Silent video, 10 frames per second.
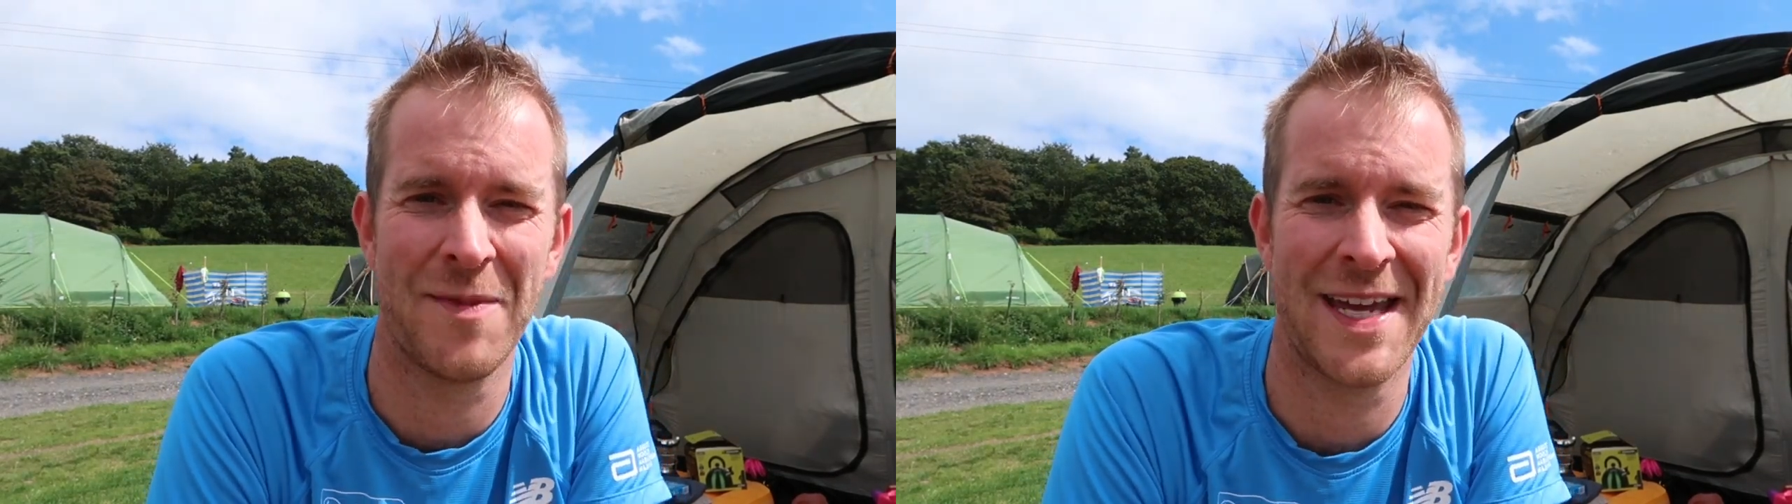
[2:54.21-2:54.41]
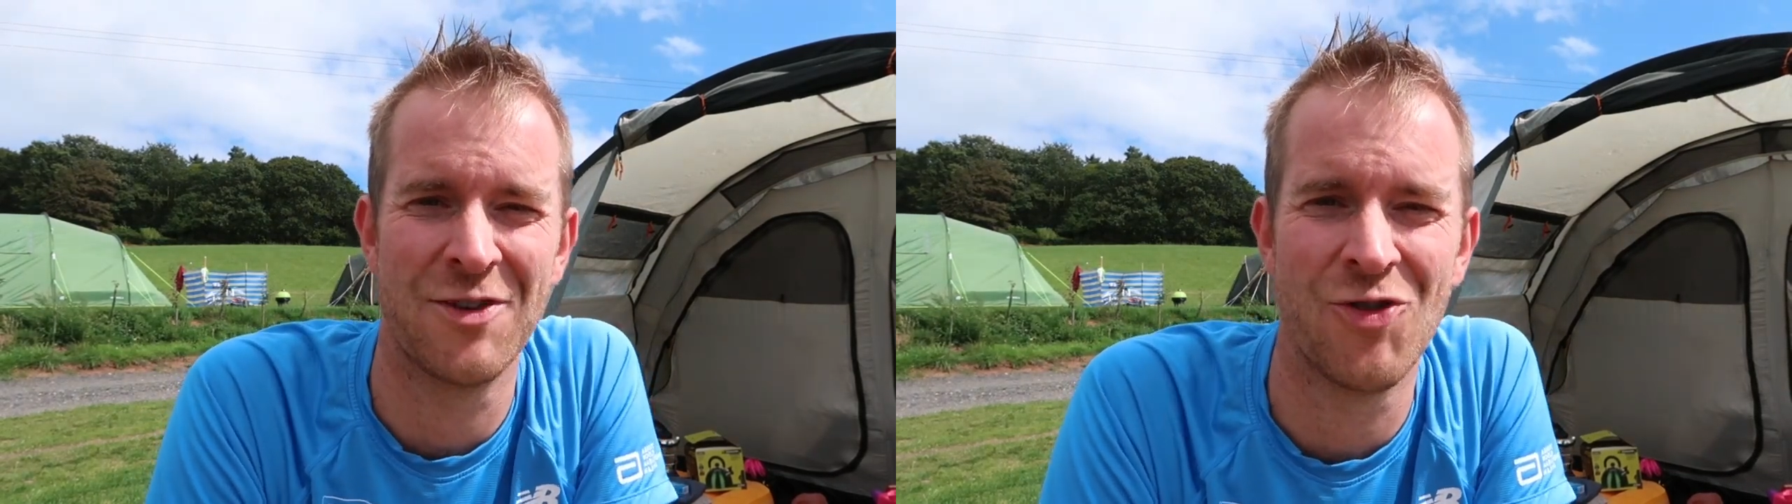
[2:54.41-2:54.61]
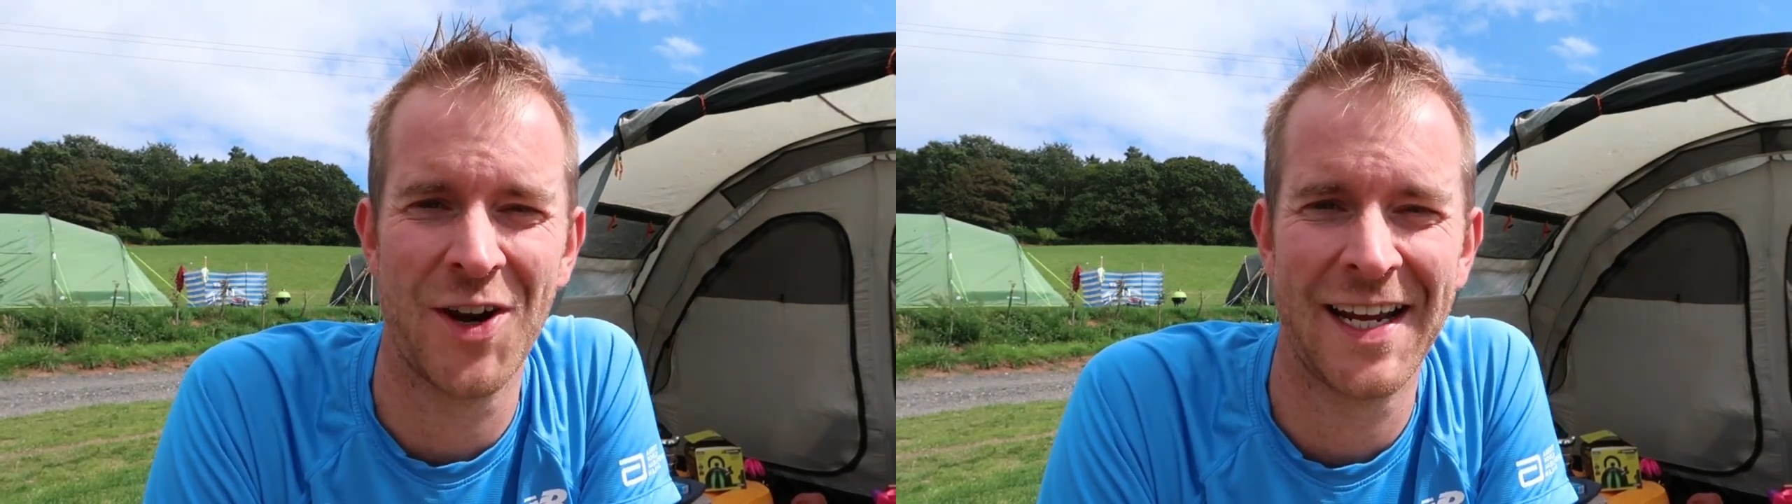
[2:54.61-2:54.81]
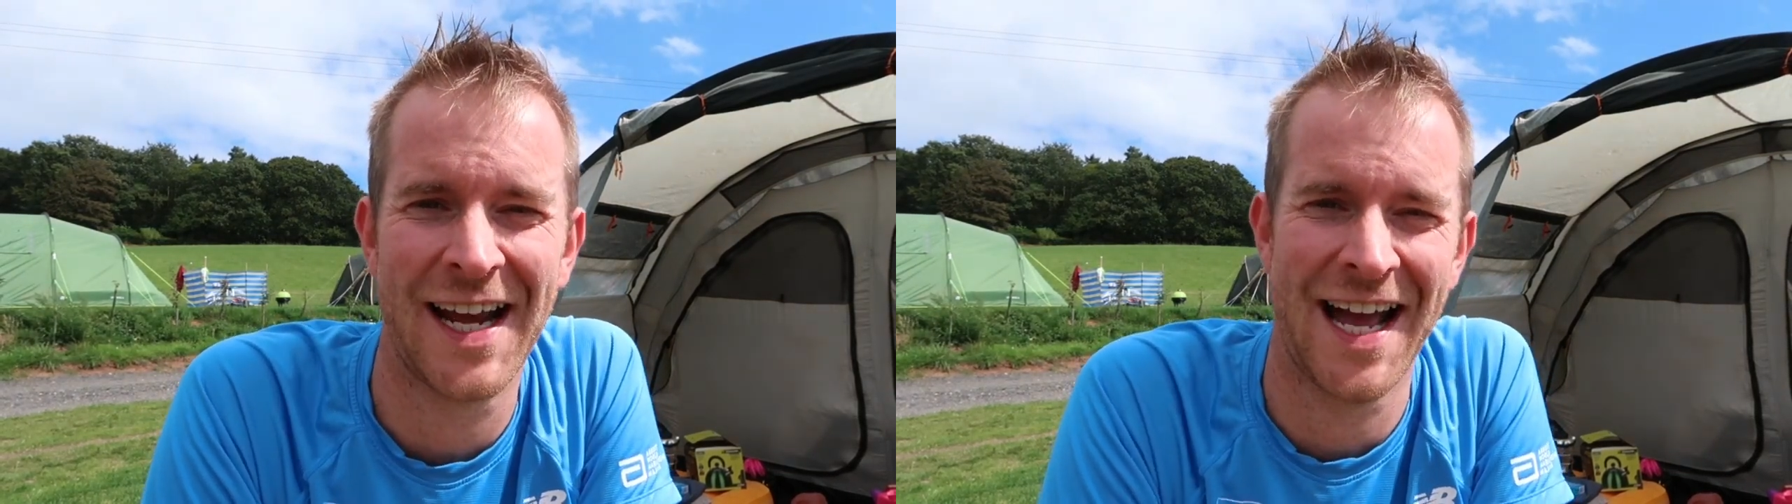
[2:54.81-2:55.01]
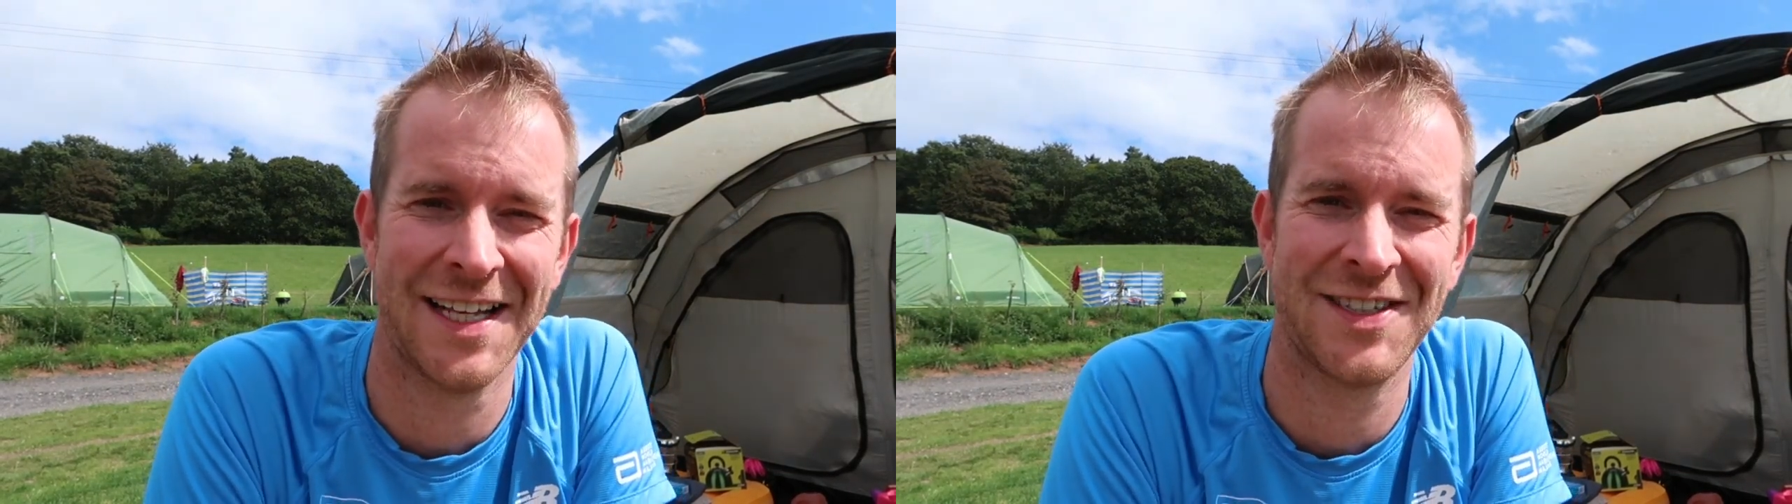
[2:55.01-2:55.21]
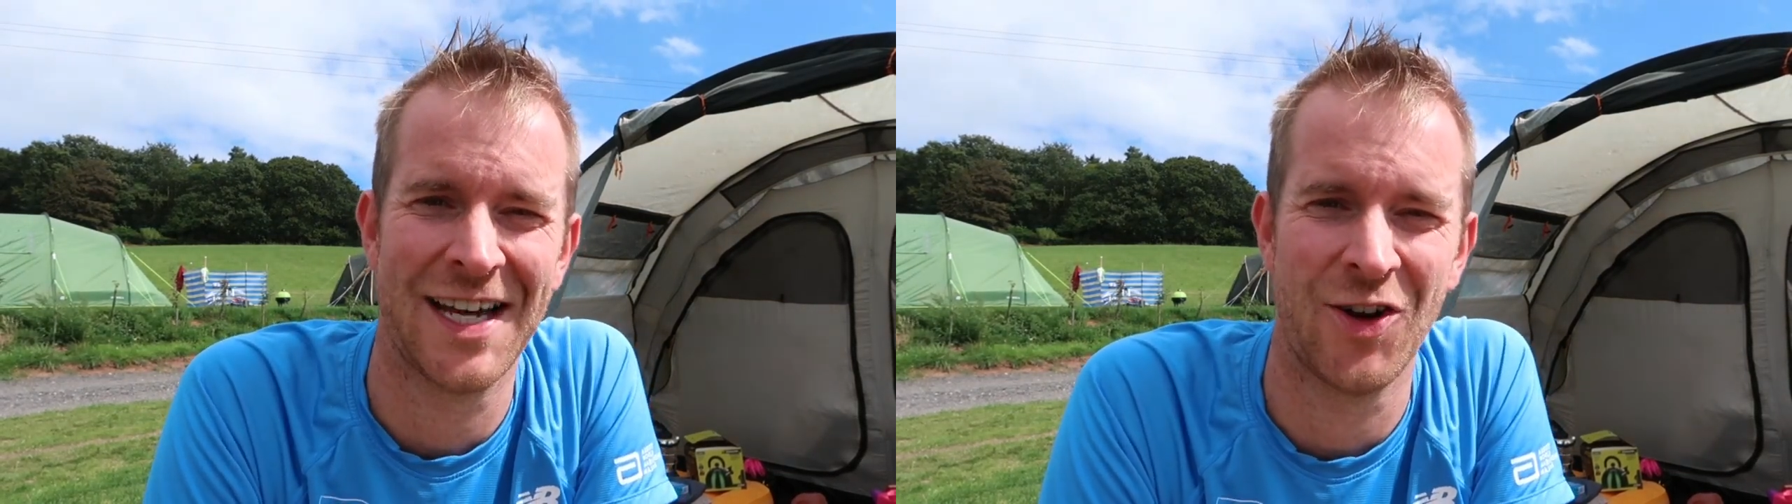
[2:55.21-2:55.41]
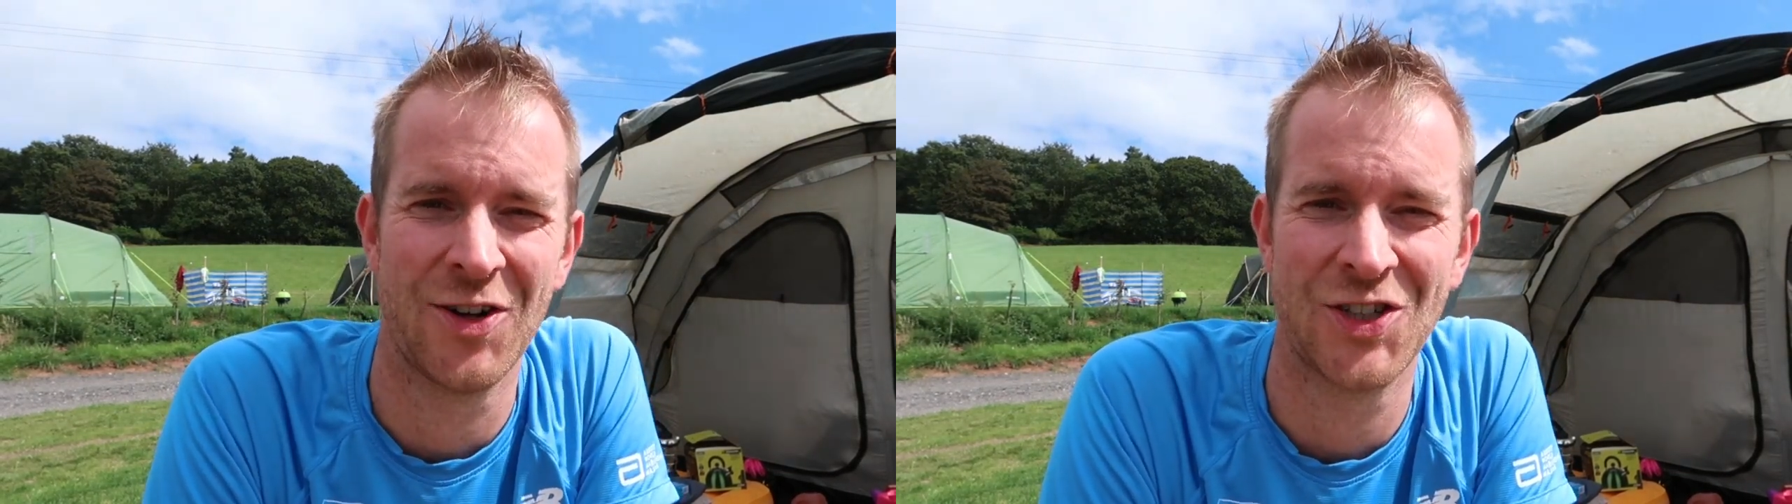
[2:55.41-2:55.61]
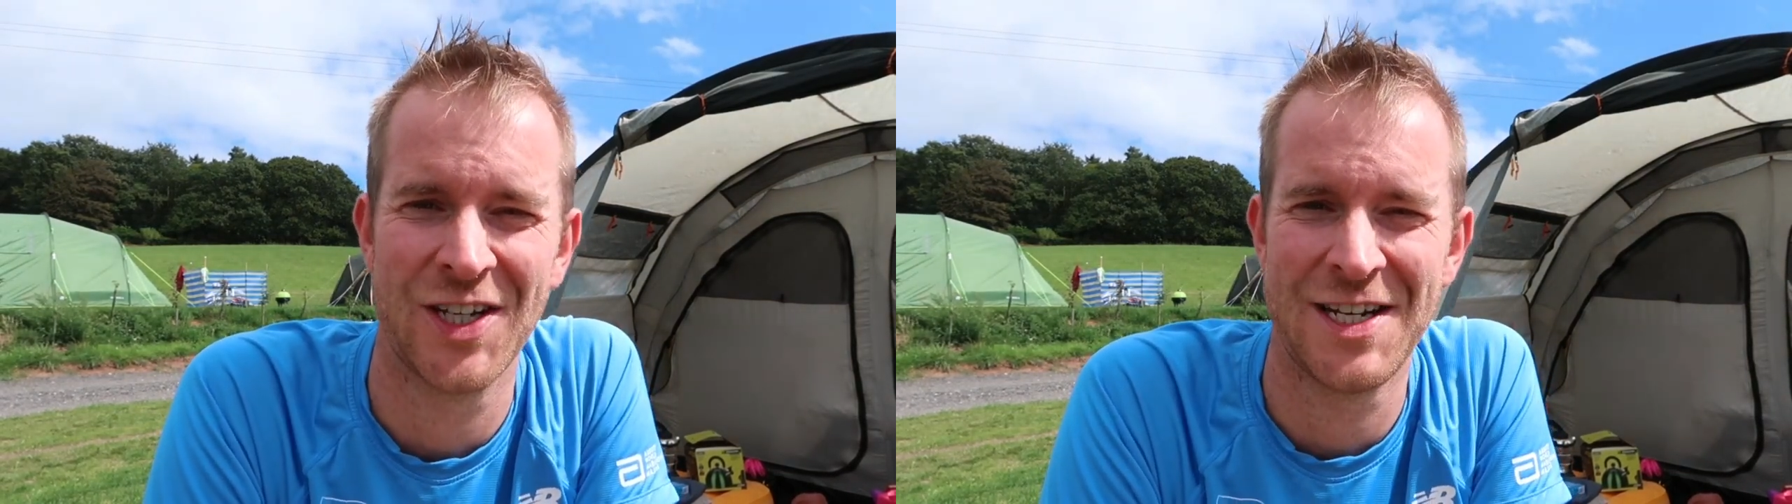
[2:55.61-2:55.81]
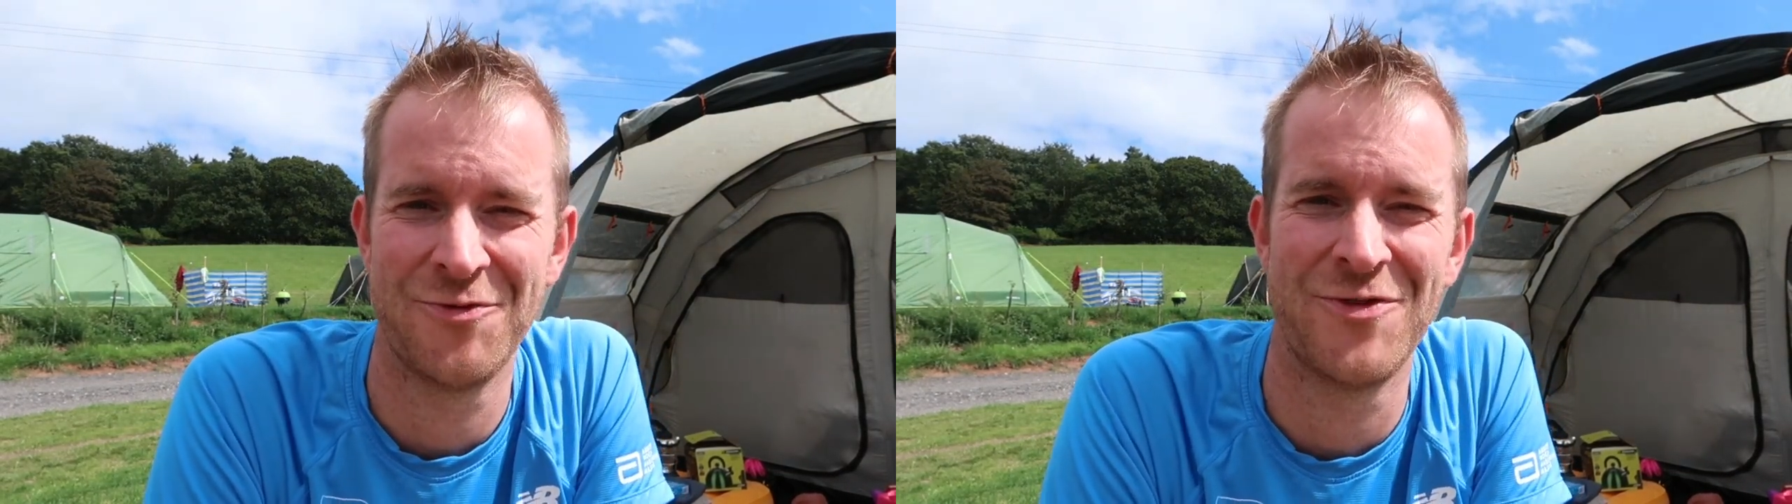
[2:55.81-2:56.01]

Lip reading: I make running and technology